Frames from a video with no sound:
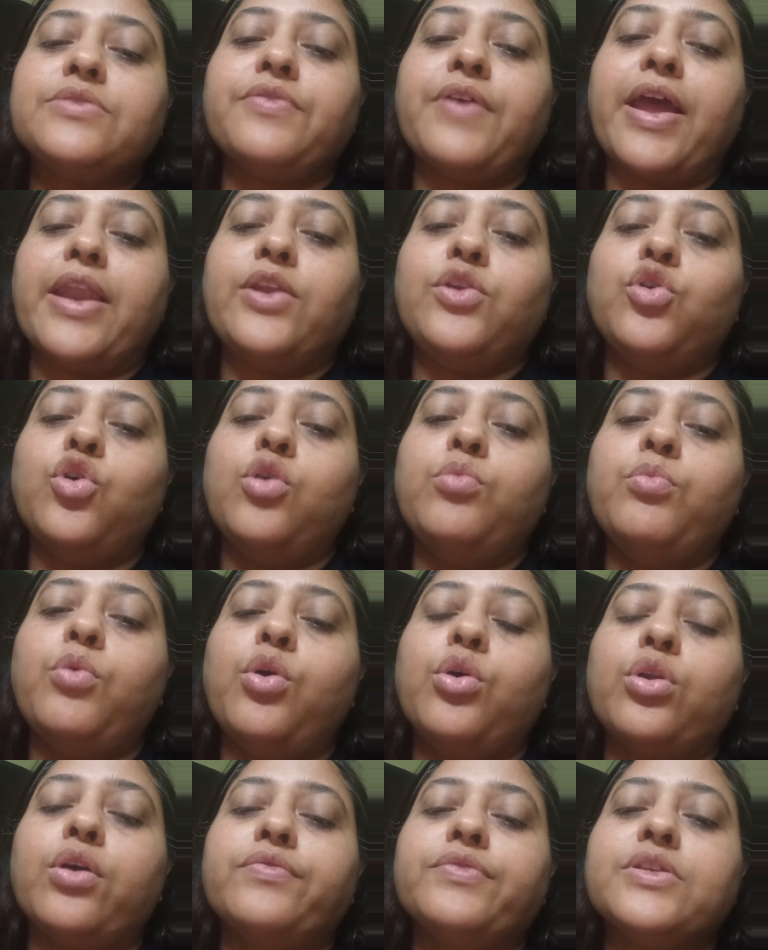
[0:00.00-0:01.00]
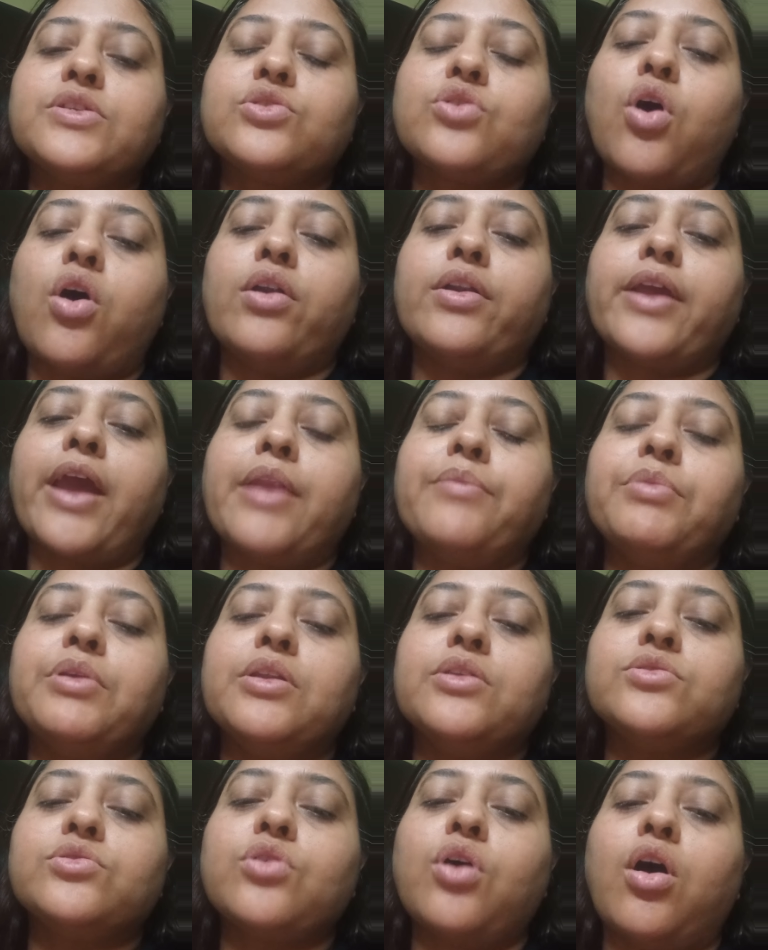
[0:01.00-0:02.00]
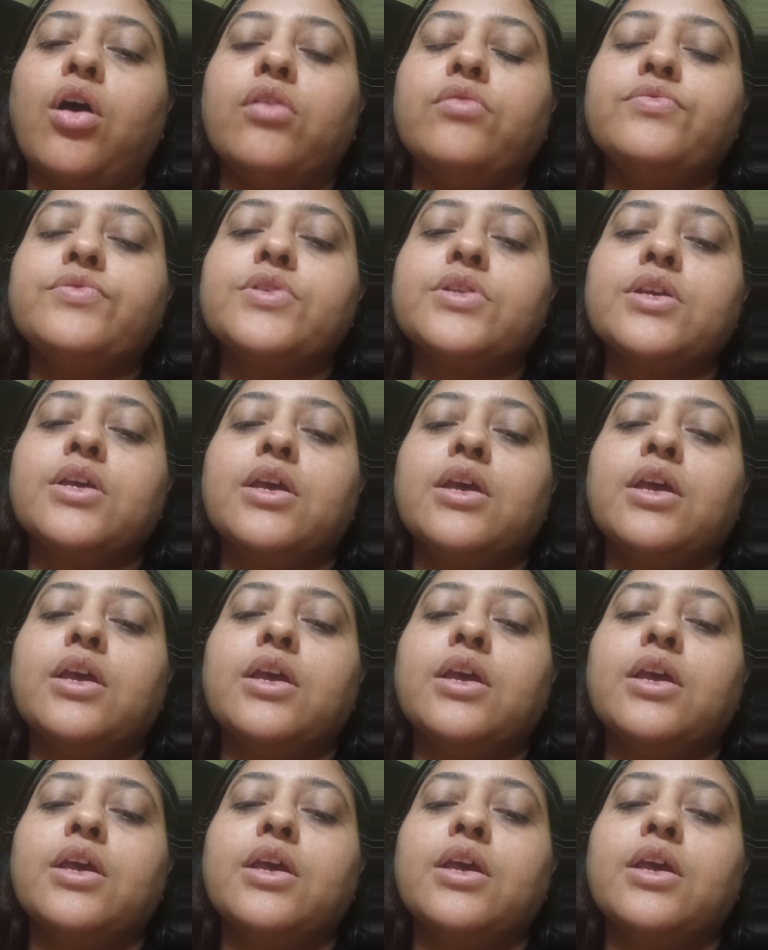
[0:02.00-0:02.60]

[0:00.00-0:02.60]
when no more of the salt can be dissolved